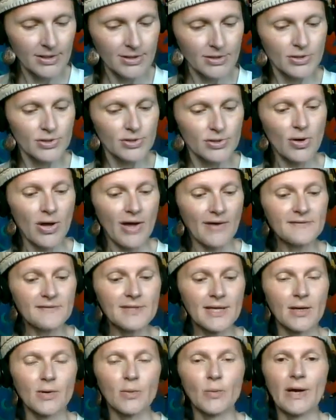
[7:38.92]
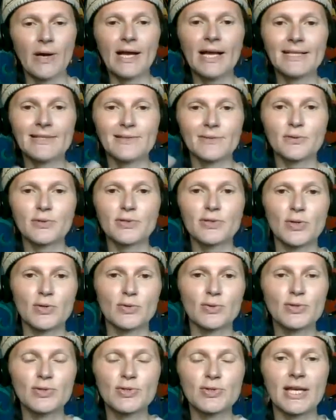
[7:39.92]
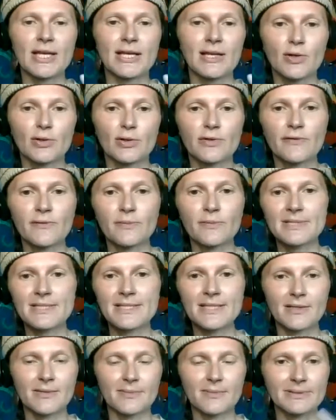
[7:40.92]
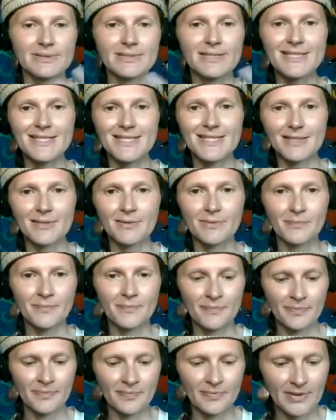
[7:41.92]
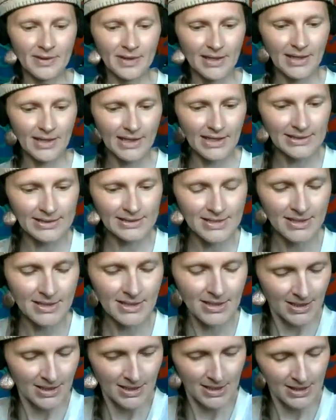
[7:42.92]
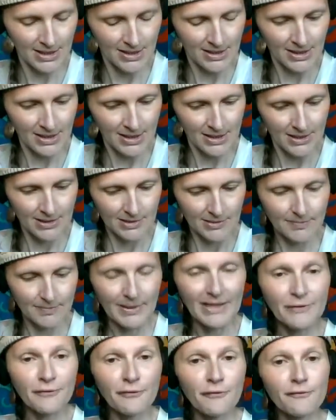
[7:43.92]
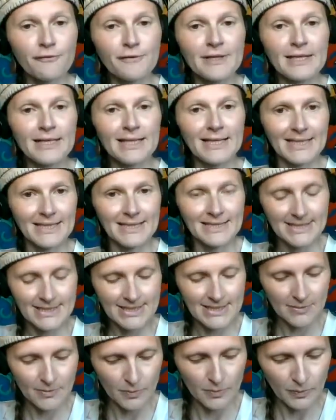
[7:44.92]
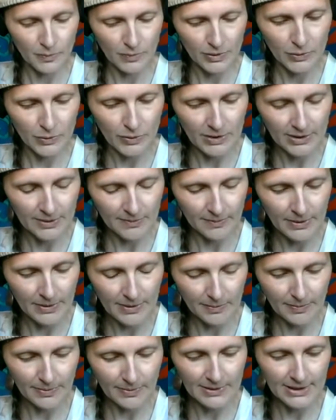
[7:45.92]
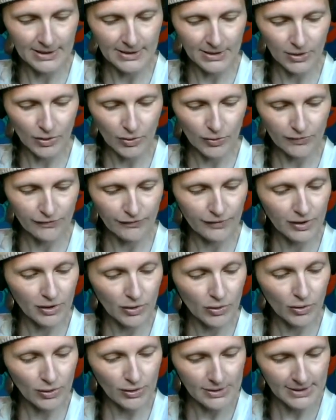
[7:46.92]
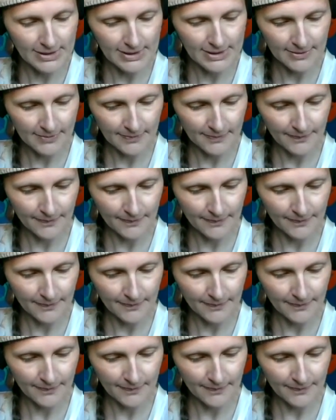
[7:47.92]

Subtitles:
So after a while, there was also a lot of discrepancy and bad feelings between the people and the three girls.